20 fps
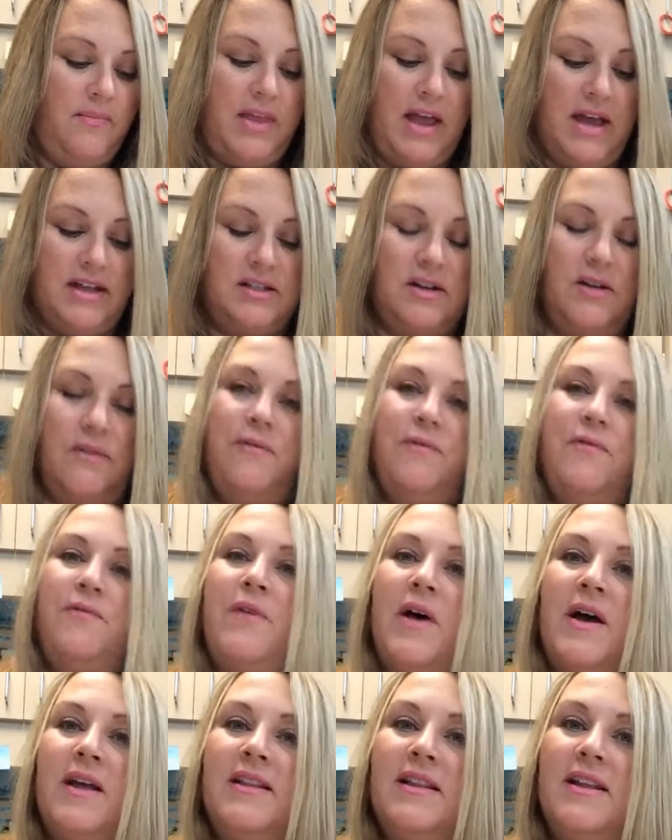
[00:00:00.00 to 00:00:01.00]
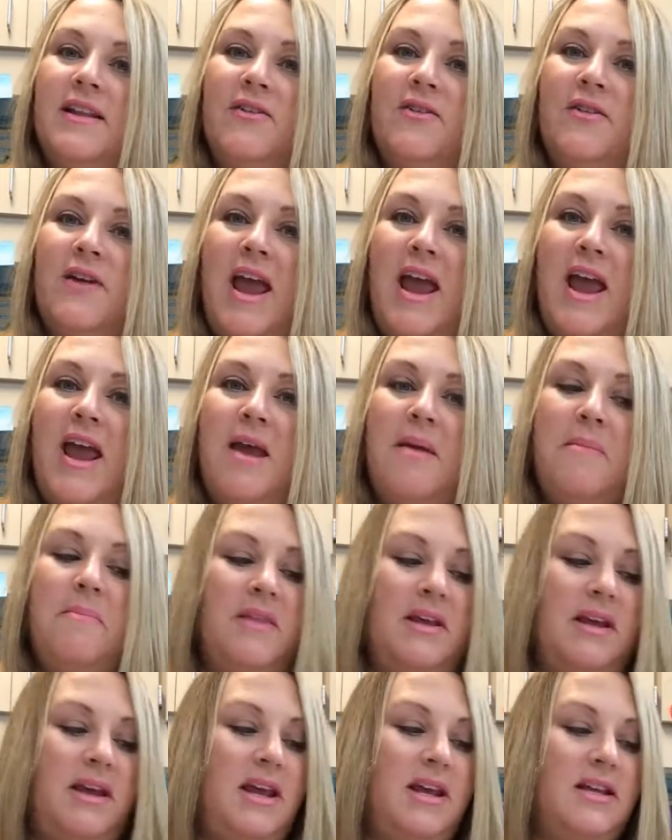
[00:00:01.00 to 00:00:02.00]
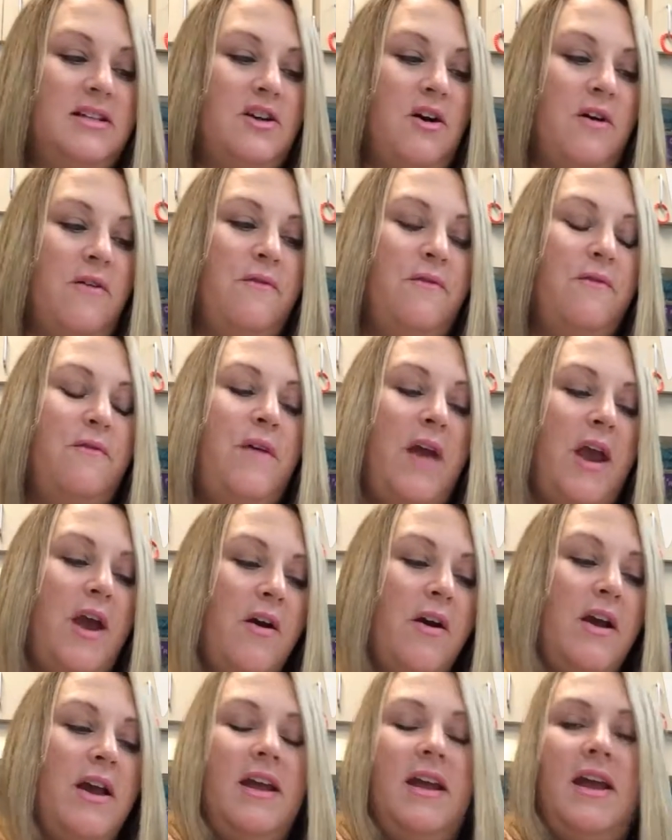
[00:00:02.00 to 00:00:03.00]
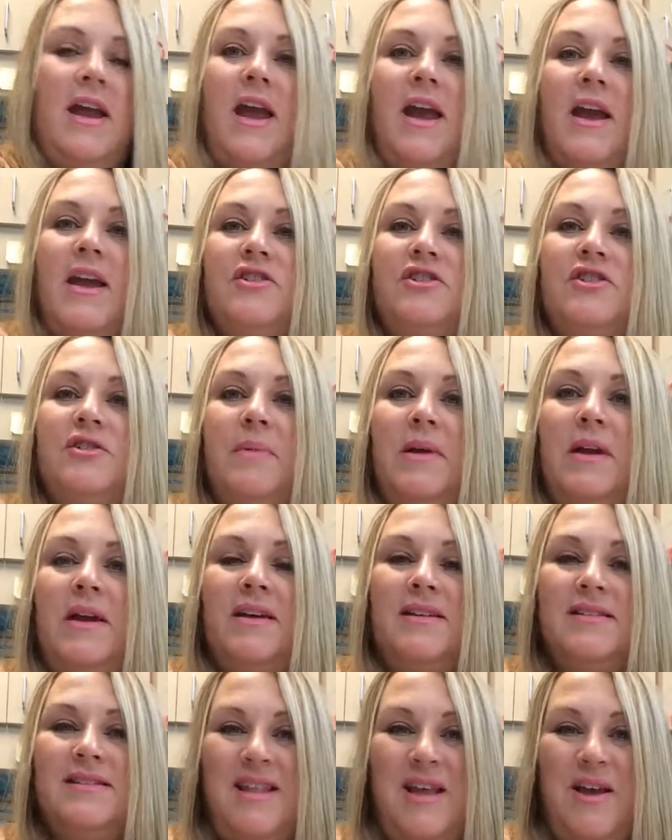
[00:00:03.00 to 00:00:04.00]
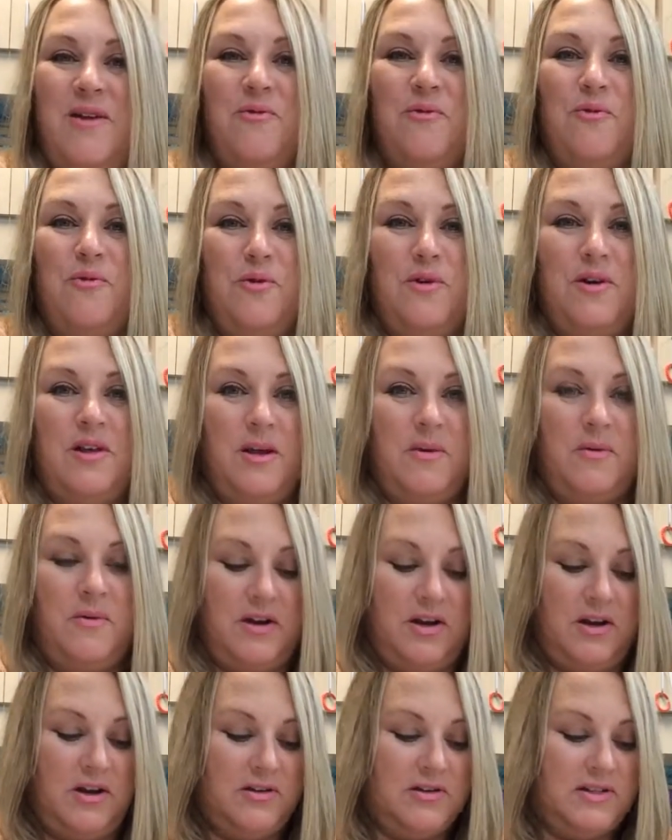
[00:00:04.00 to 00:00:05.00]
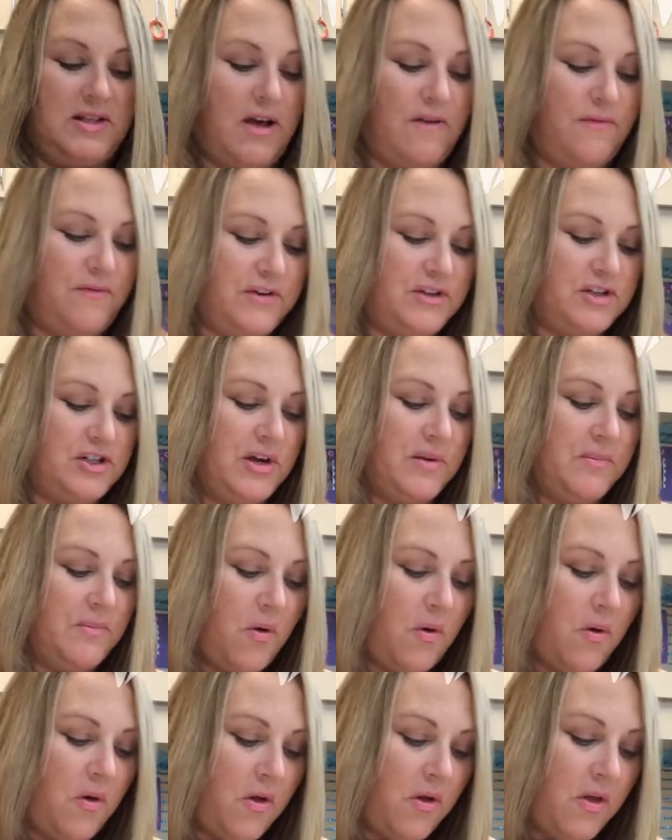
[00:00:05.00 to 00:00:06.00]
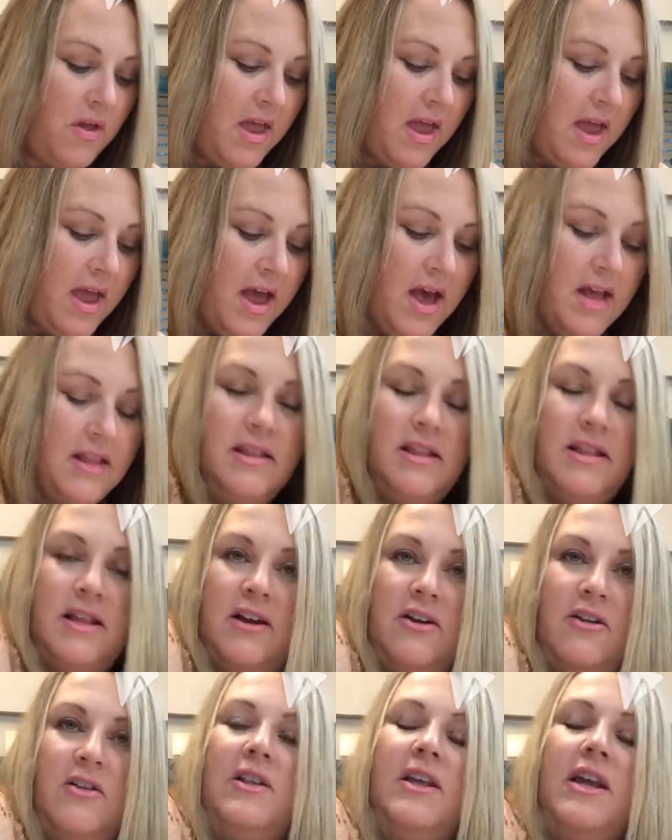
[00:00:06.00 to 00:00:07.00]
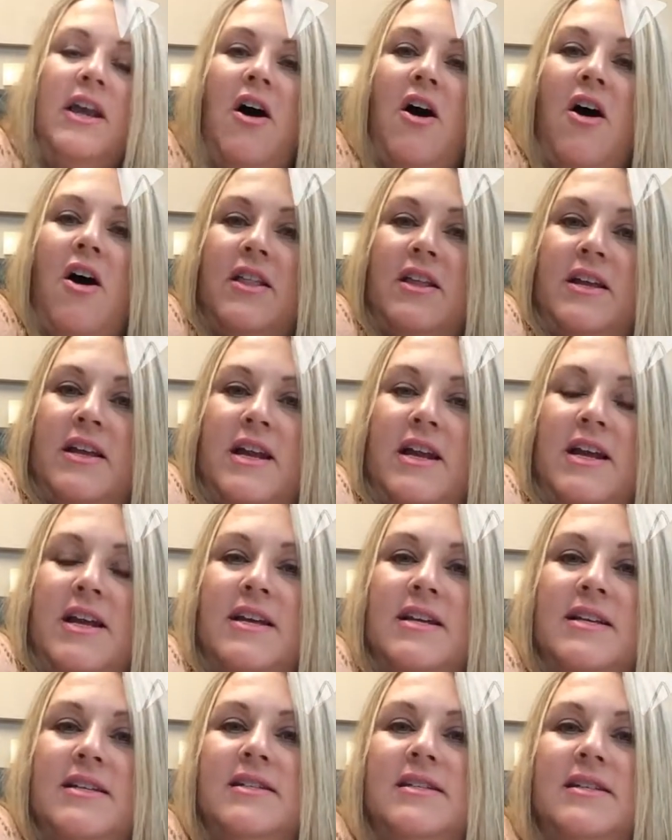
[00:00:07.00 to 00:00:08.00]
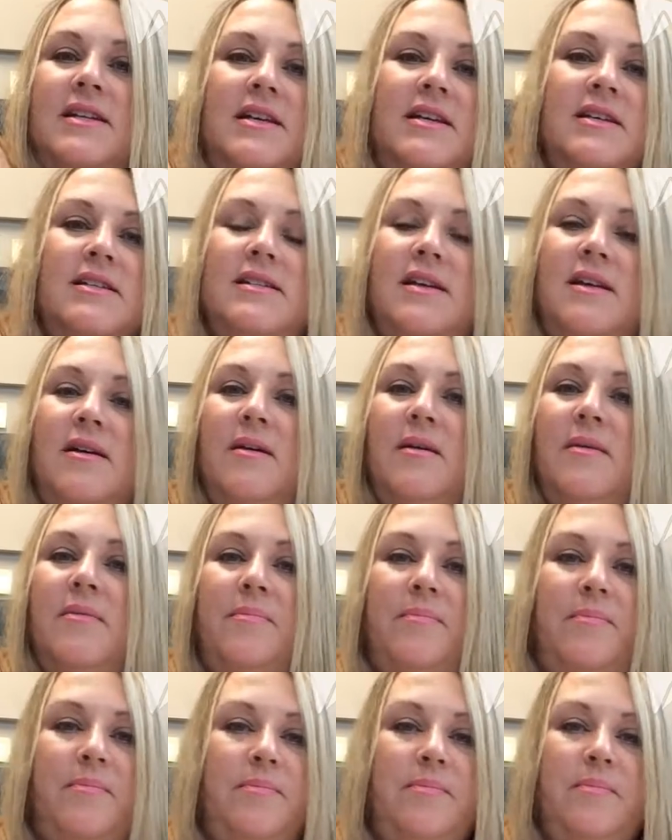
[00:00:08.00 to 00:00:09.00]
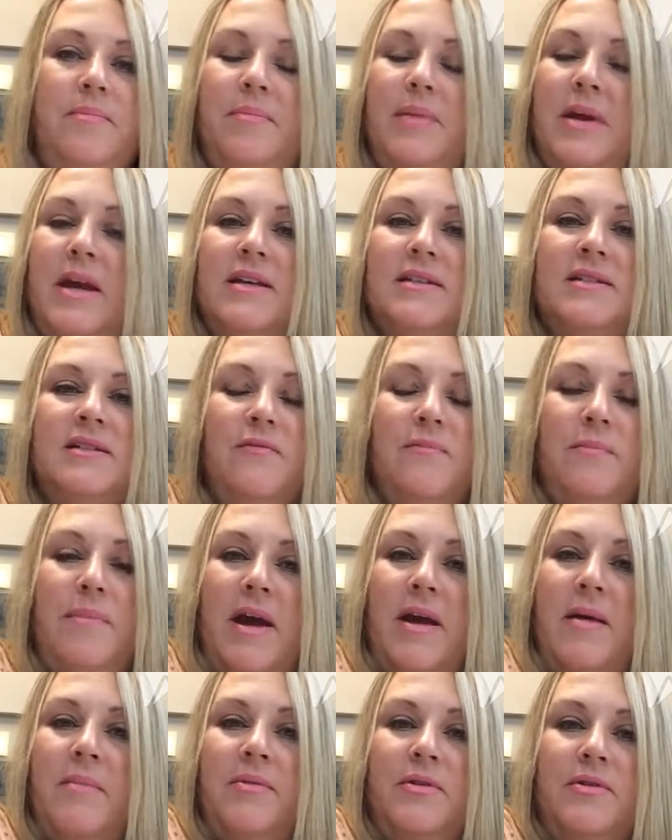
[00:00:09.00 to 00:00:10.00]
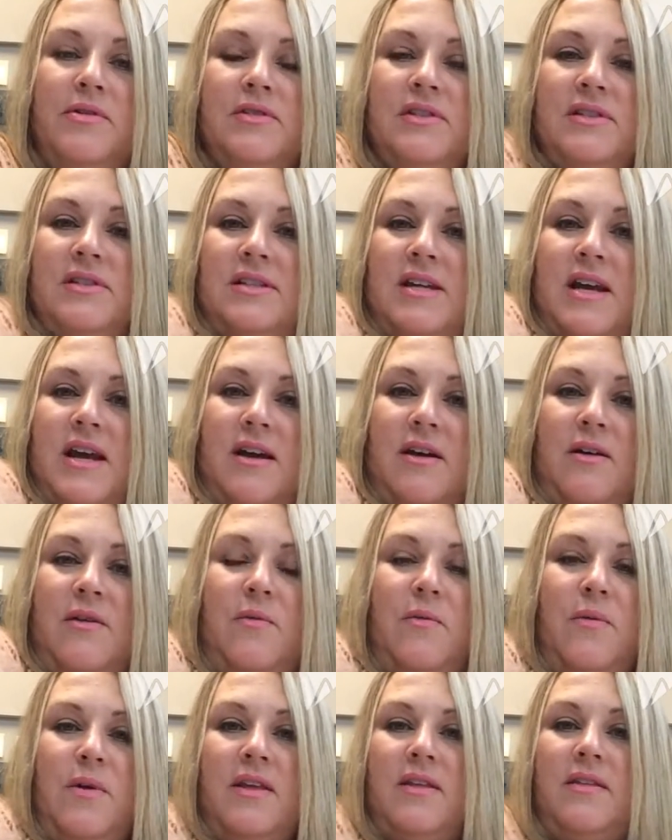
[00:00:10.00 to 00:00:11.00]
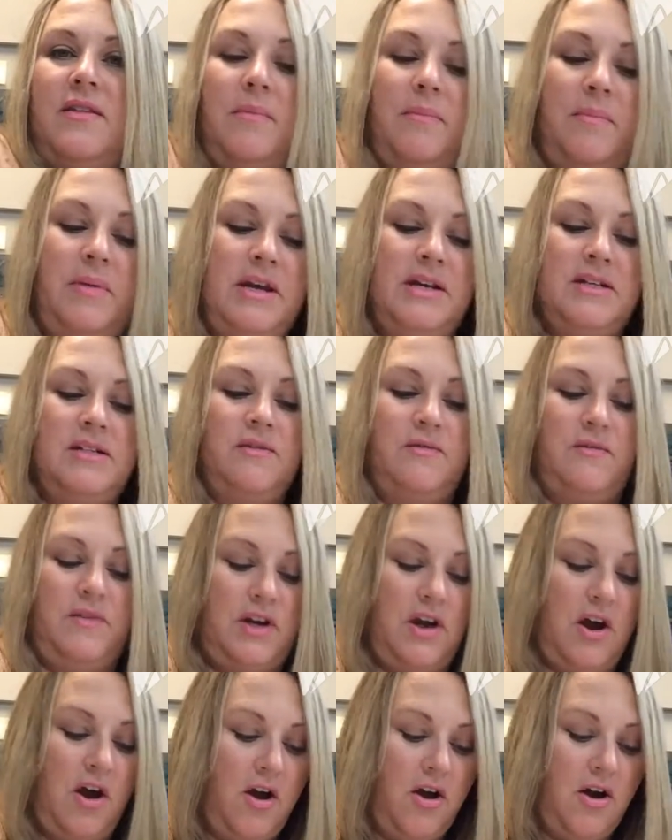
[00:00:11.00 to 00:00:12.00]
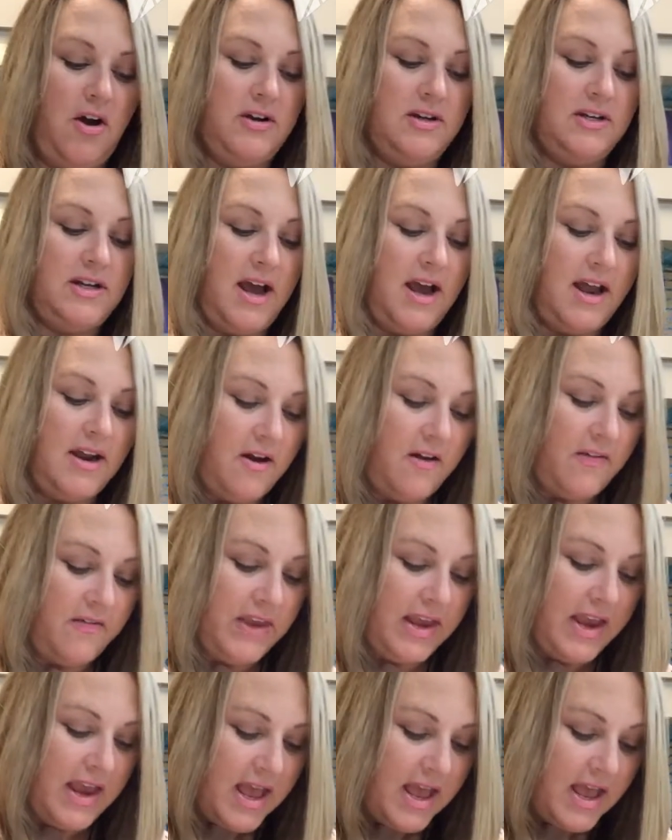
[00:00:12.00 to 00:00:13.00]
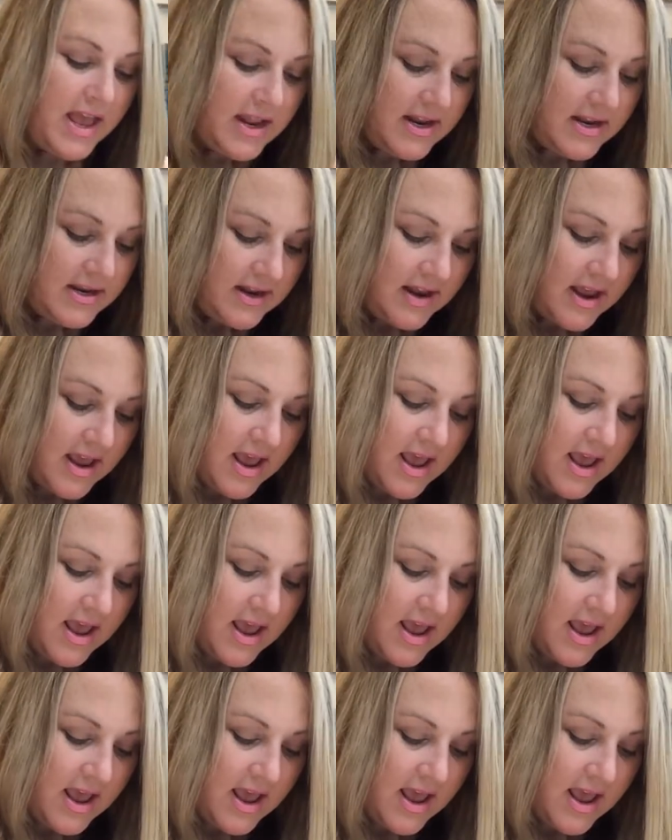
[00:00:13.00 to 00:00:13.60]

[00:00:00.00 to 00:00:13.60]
that's a fun little game. The kids are very engaged because they really want to use that fishing pole. Literally all it is a piece of bamboo stick with a piece of yarn tied on the end